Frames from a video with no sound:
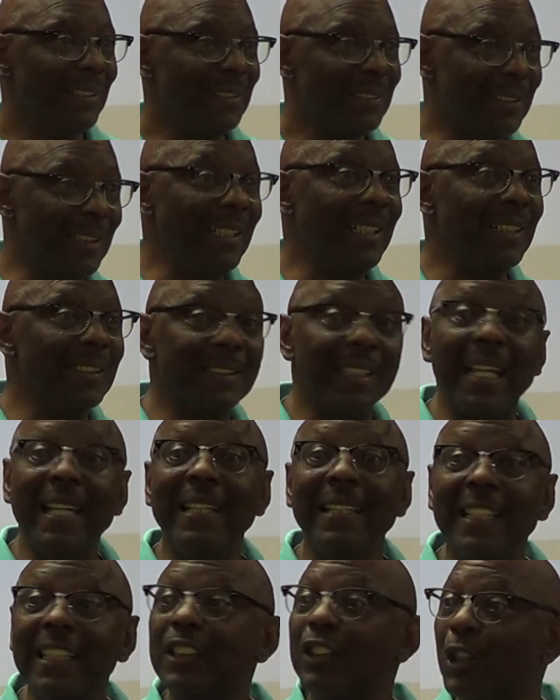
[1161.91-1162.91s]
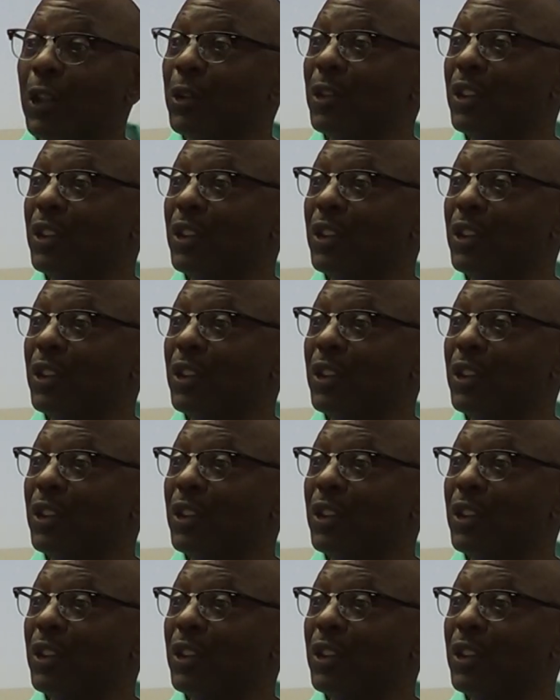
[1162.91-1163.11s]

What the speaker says: She didn't say, get your